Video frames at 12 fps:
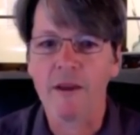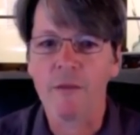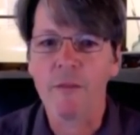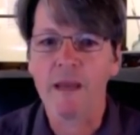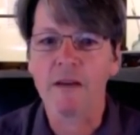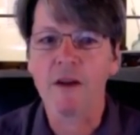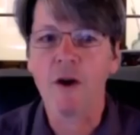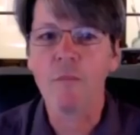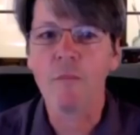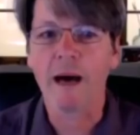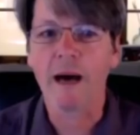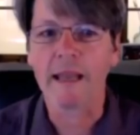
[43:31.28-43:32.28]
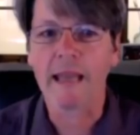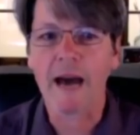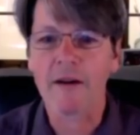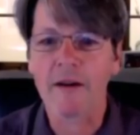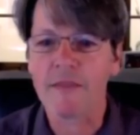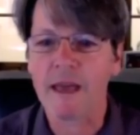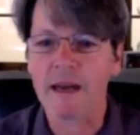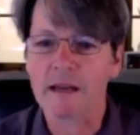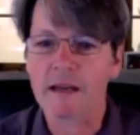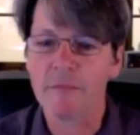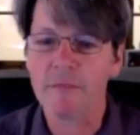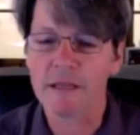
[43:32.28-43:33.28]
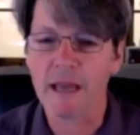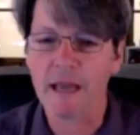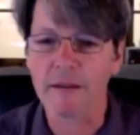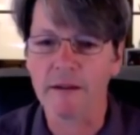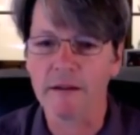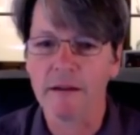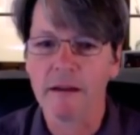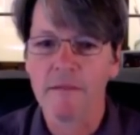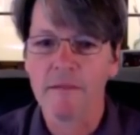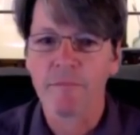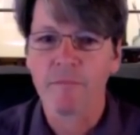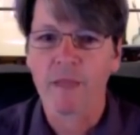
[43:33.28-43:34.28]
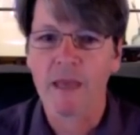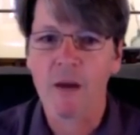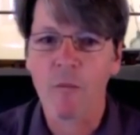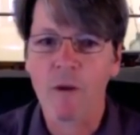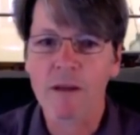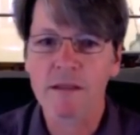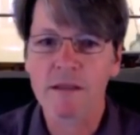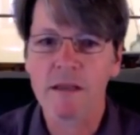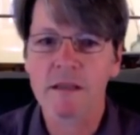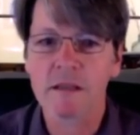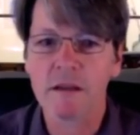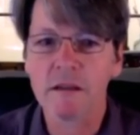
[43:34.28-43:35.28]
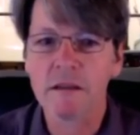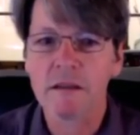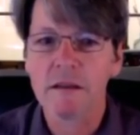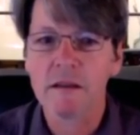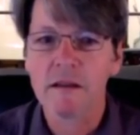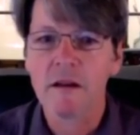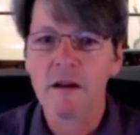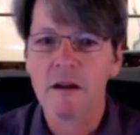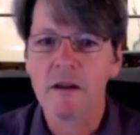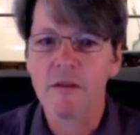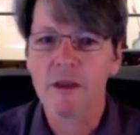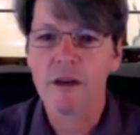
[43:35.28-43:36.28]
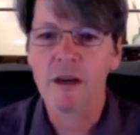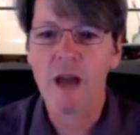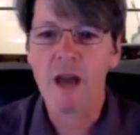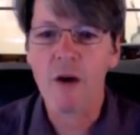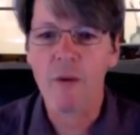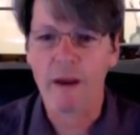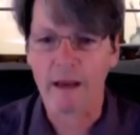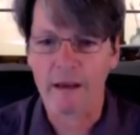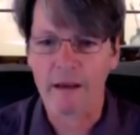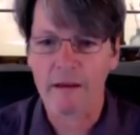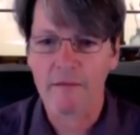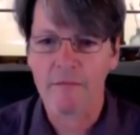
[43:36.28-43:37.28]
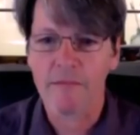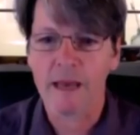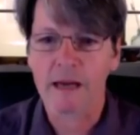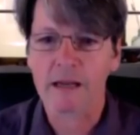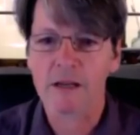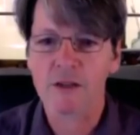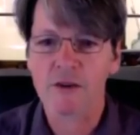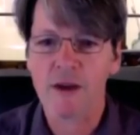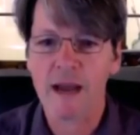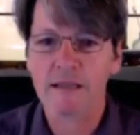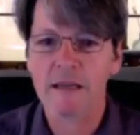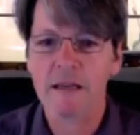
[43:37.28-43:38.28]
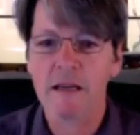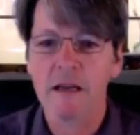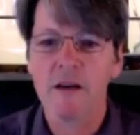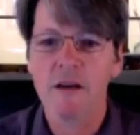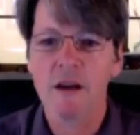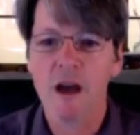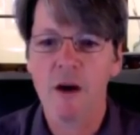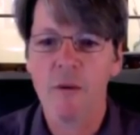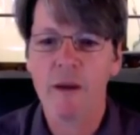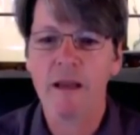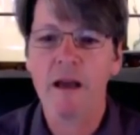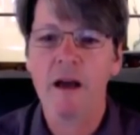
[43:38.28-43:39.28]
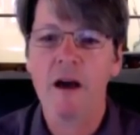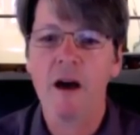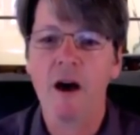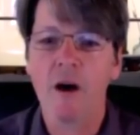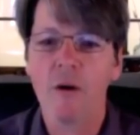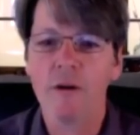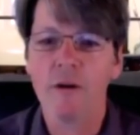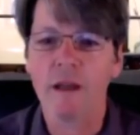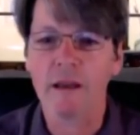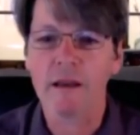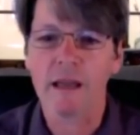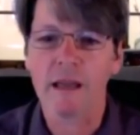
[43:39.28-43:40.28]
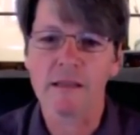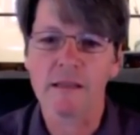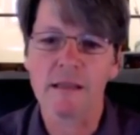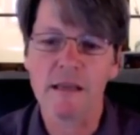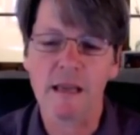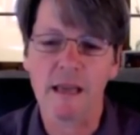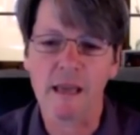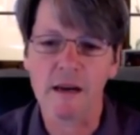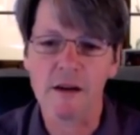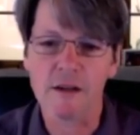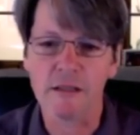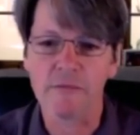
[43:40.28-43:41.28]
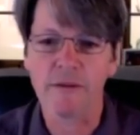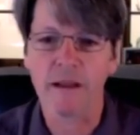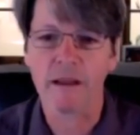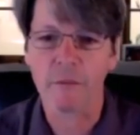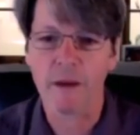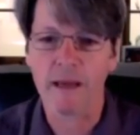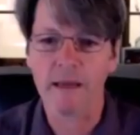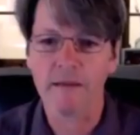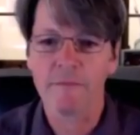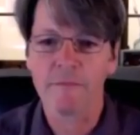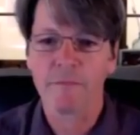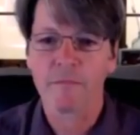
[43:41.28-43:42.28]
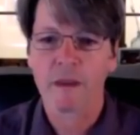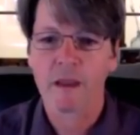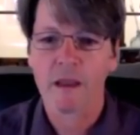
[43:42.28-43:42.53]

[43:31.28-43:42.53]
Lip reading: and there being nobody, how did that come together? And it wasn't until the knowing, that contracted knowing, owning, and seeking energy fell away.